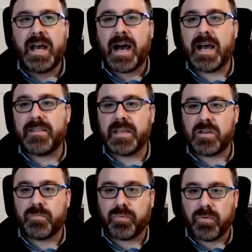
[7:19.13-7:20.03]
I think
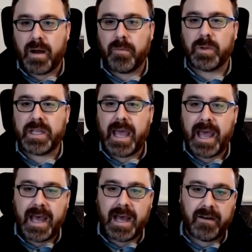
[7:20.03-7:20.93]
you probably
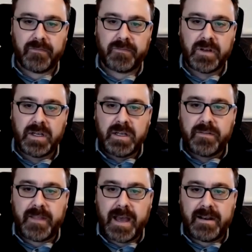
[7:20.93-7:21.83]
have
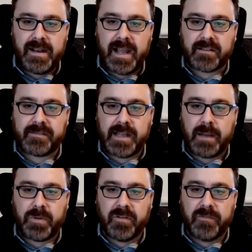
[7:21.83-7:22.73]
that next
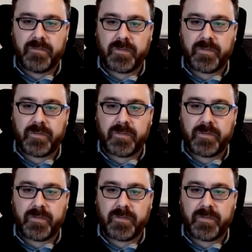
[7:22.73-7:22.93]
step of